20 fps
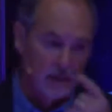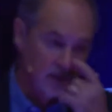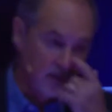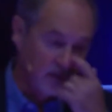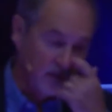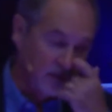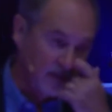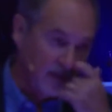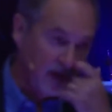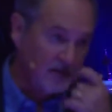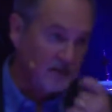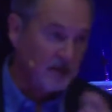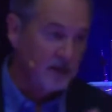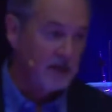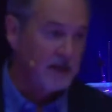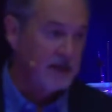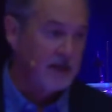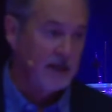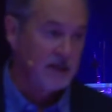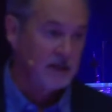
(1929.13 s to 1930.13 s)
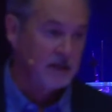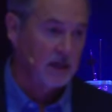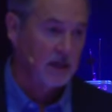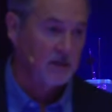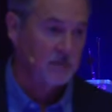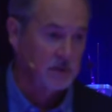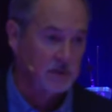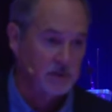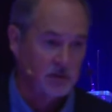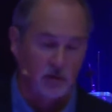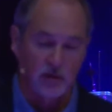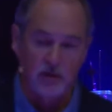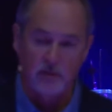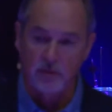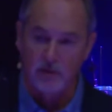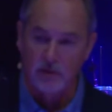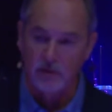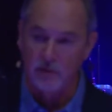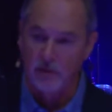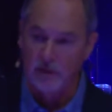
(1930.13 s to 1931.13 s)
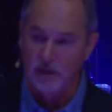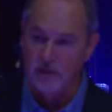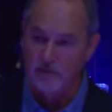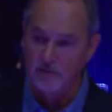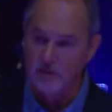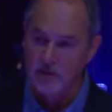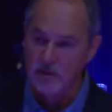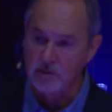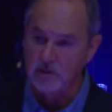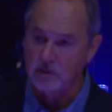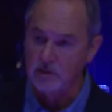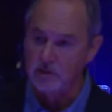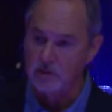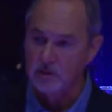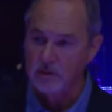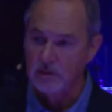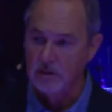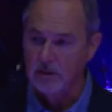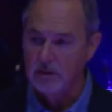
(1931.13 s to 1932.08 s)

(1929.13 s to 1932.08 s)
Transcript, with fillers: The revival in the end times is going to be through individuals.